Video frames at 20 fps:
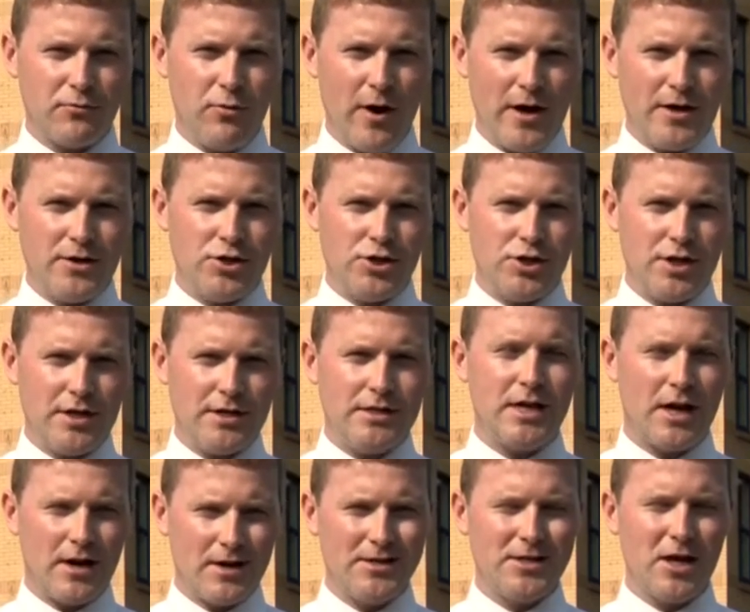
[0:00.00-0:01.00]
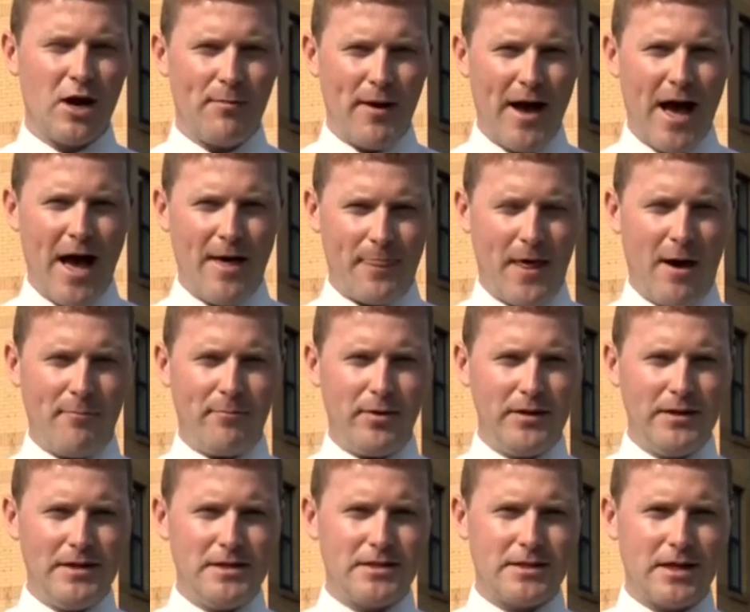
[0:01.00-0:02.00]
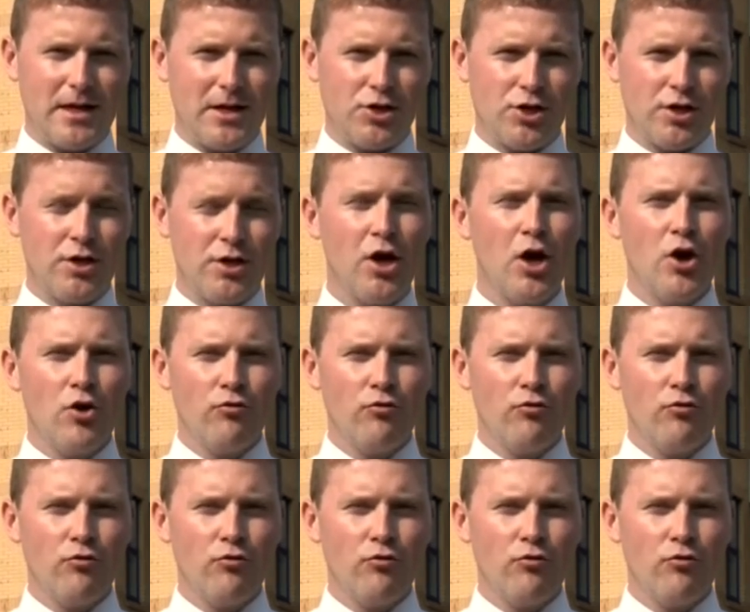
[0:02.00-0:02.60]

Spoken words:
when she turned up at that police station,